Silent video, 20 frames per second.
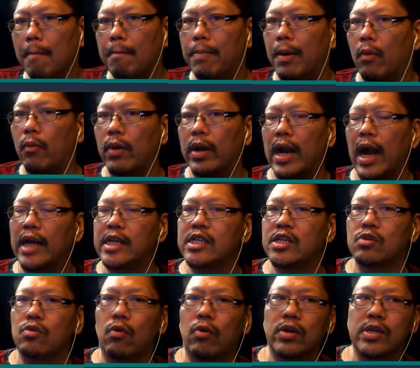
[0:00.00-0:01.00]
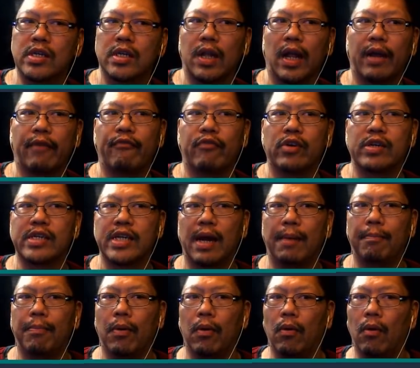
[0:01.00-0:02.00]
But when I source, like for
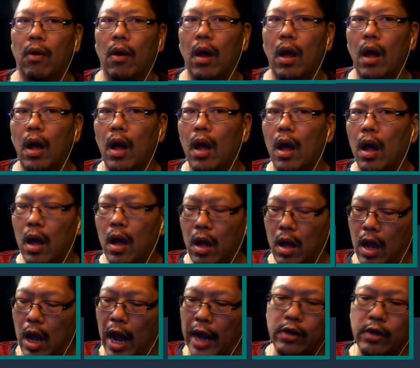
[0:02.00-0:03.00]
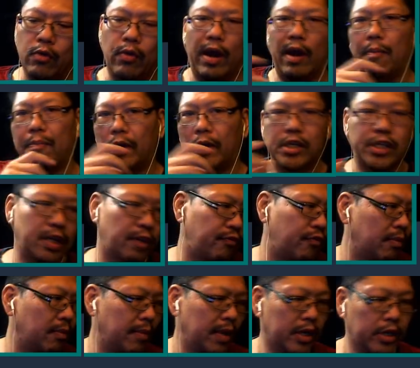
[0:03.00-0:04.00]
example, I do airbrushing
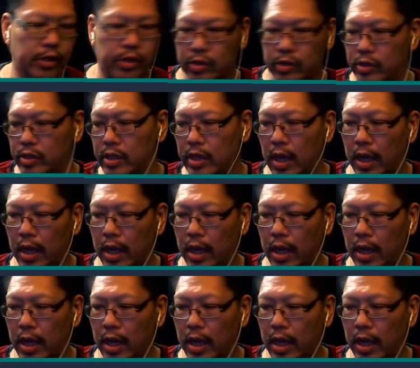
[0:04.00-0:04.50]
for miniatures.